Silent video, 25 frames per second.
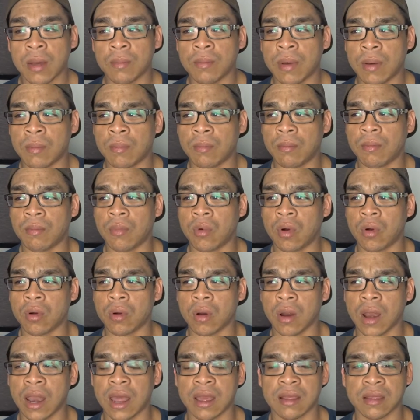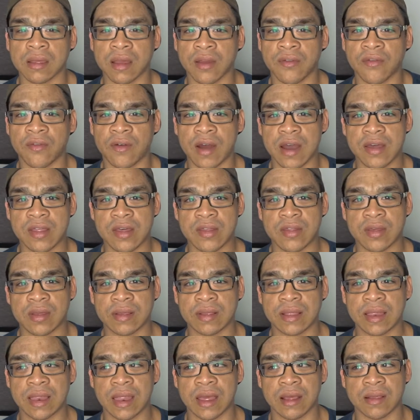But more or less, I find that
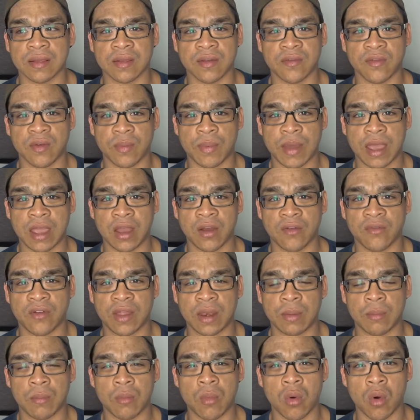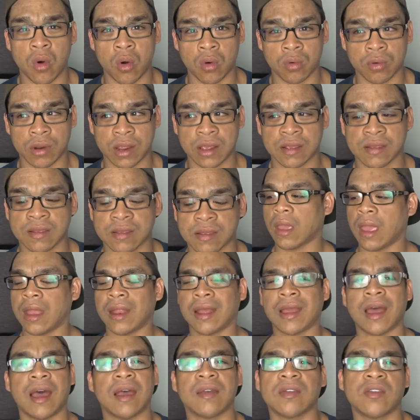there's less of a payoff and more risk. And
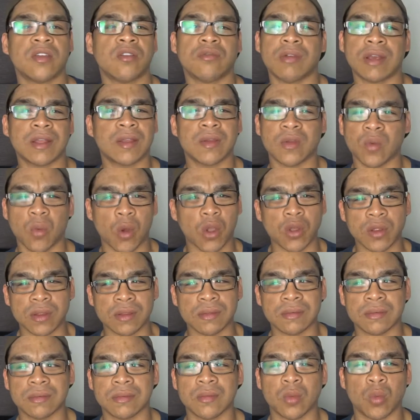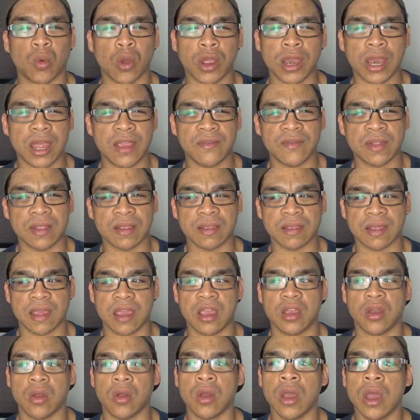casting directors won't won't even
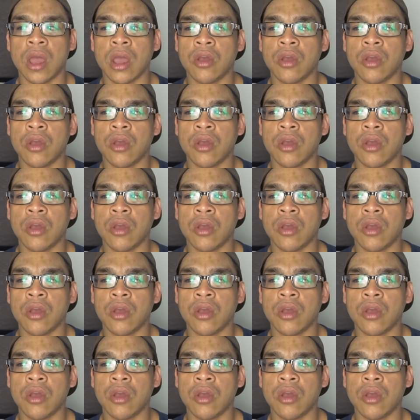see you.